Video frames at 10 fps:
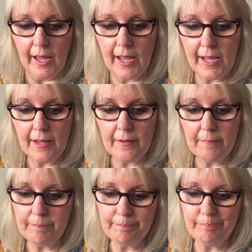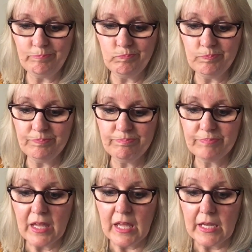
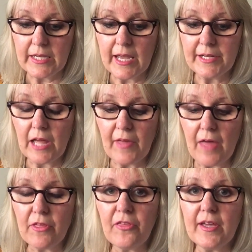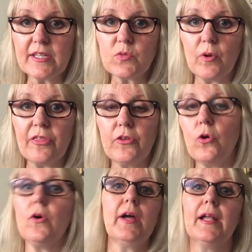Yeah, now the other thing is with
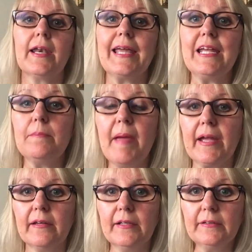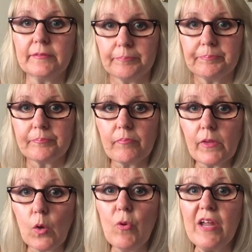your lead magnet,
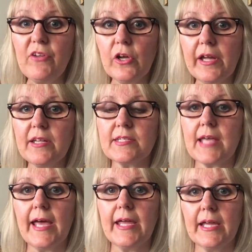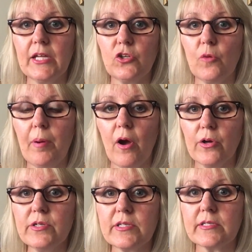whatever you're going to say in your
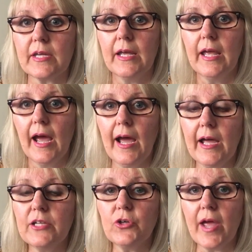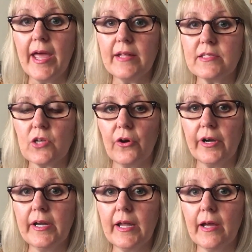post, in your ad,
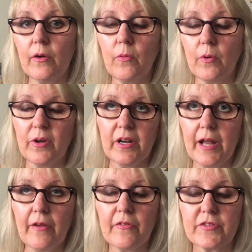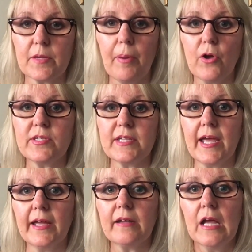or you know, if it's a post
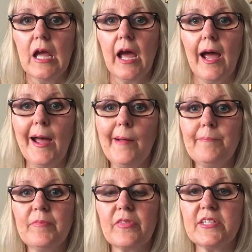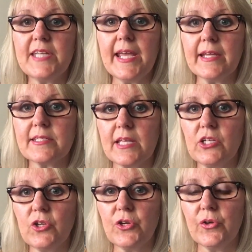ad, the text that
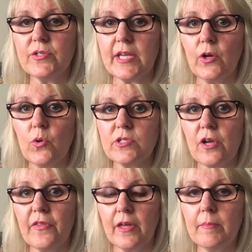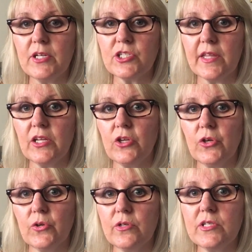you use and also the image that you
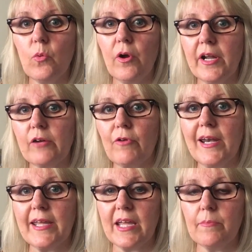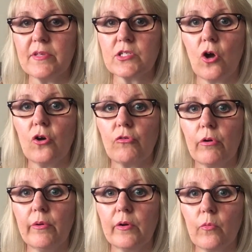use, you want to really keep this
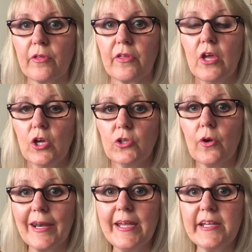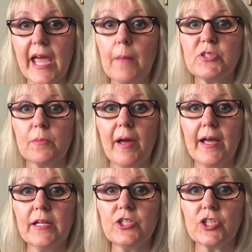congruent with your lead capture
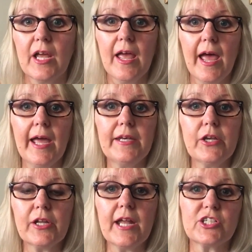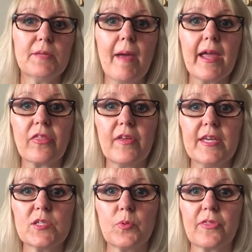page. And you can actually make
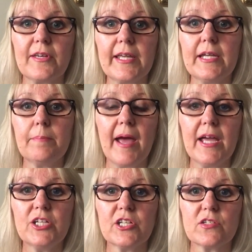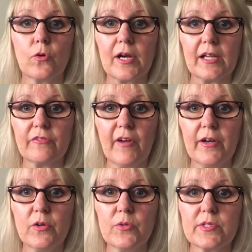these with lead pages or
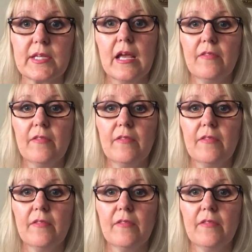ClickFunnels.